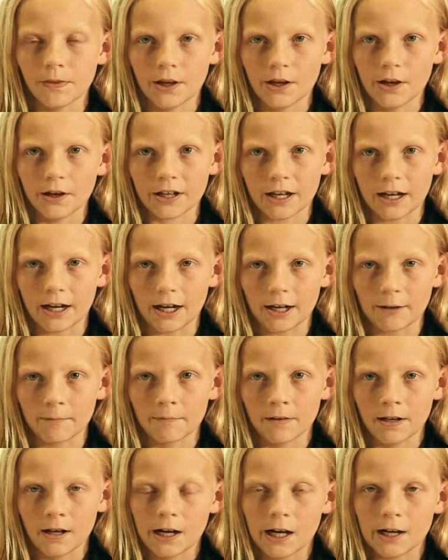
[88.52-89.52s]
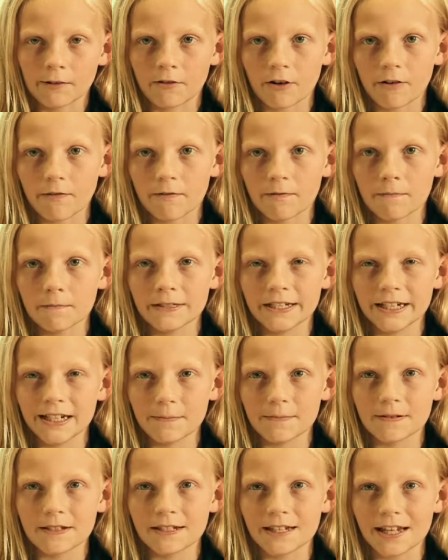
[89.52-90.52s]
Okay. I've gone from
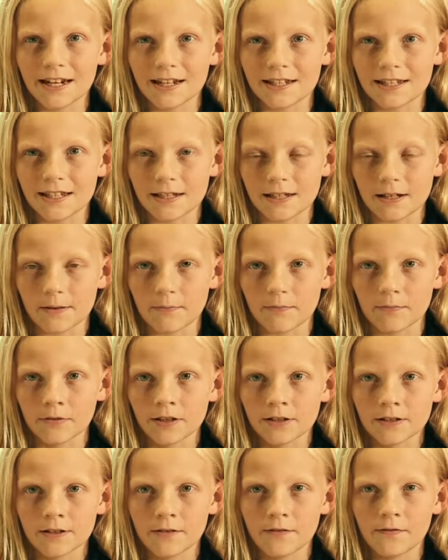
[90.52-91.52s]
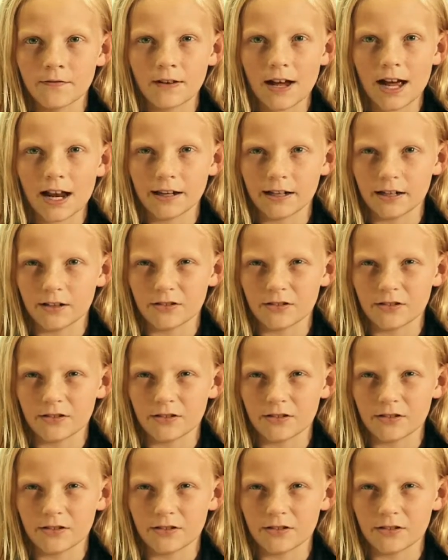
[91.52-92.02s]
deep cynicism to fairly